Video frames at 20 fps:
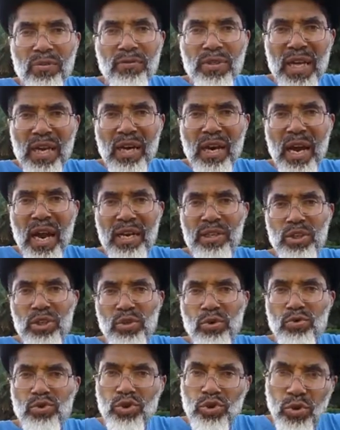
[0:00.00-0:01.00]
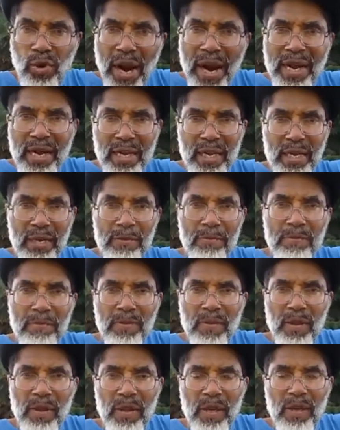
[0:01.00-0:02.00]
theological training
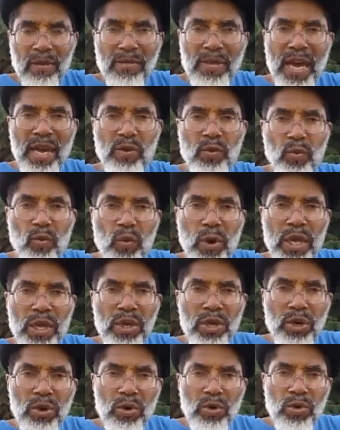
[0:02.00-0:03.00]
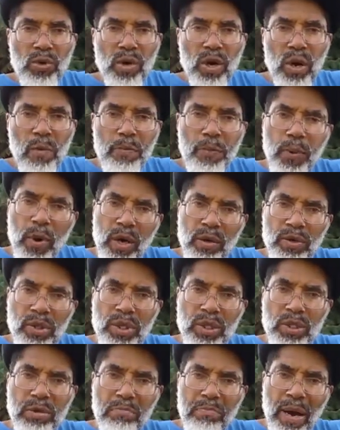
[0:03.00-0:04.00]
that when you
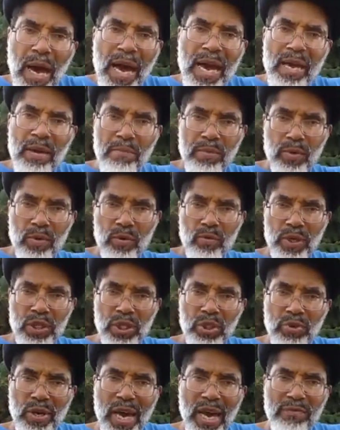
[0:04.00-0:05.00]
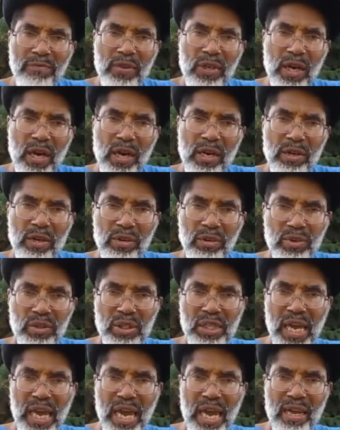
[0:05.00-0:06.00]
approach the Bible, what you have to
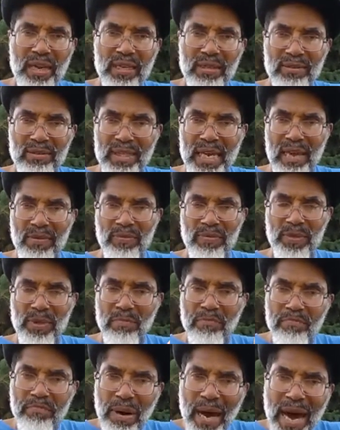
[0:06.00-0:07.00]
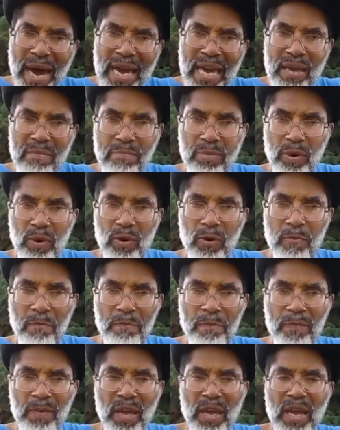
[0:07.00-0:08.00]
understand is that the Bible
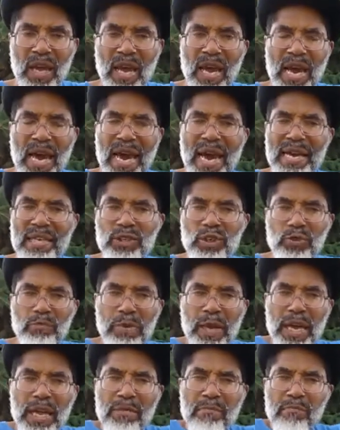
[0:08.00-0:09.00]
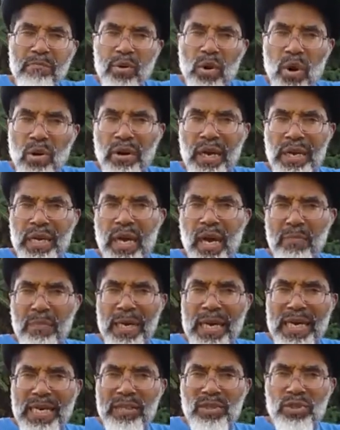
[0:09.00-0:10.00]
has been broken up
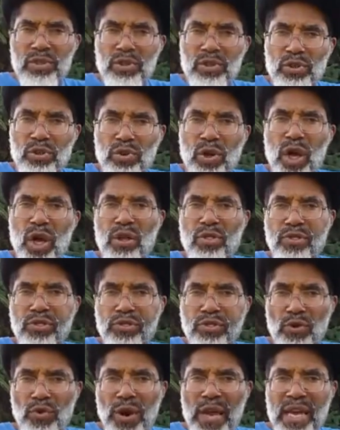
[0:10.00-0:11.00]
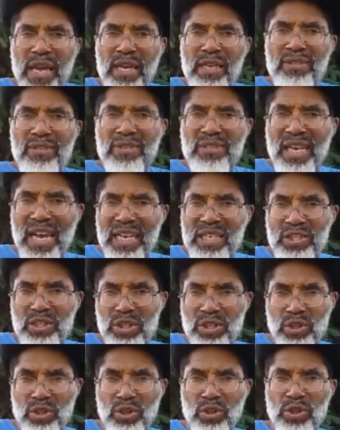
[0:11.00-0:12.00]
into three
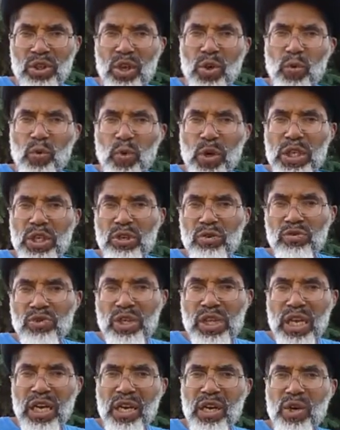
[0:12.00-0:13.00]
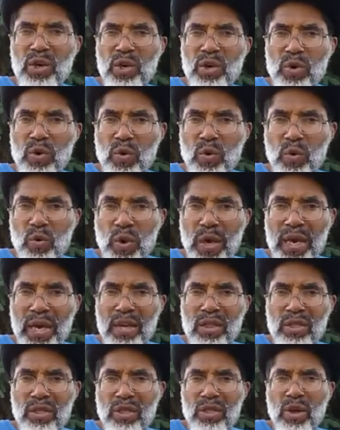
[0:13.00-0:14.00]
sections when you deal
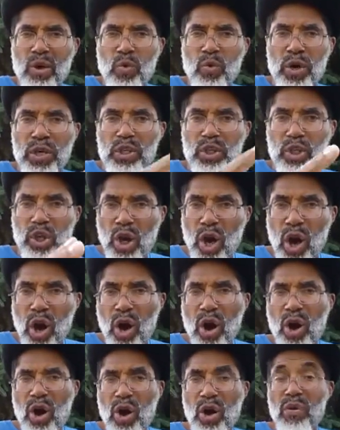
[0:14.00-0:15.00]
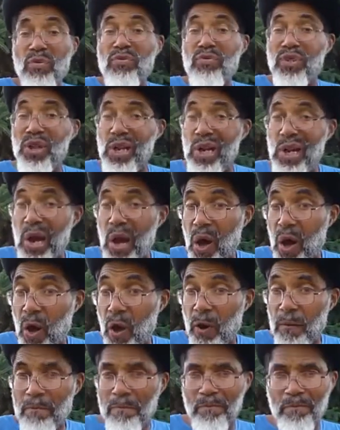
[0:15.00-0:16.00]
with what's called the
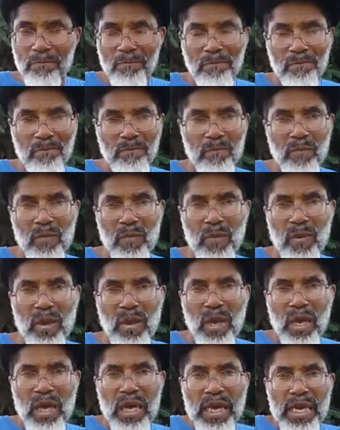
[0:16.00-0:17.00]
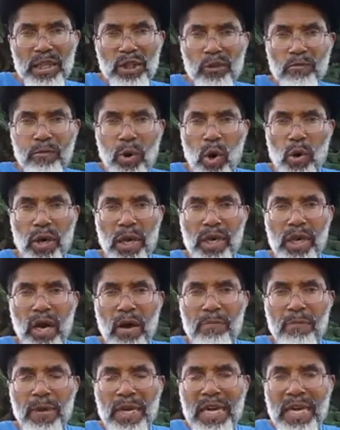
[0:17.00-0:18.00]
law. It's broken
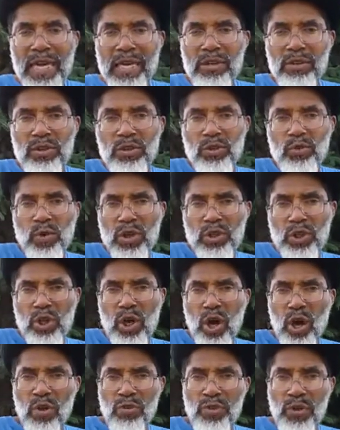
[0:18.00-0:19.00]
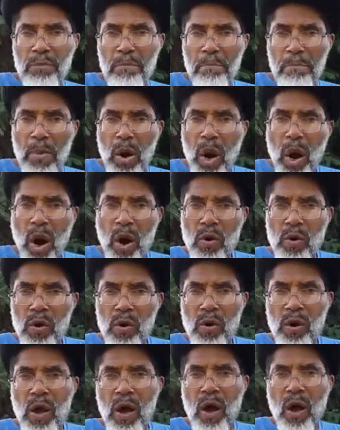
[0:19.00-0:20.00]
up into what's called the
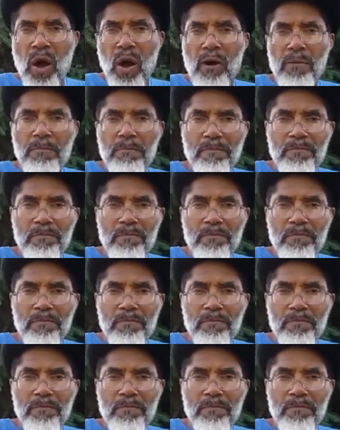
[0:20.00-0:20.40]
moral law,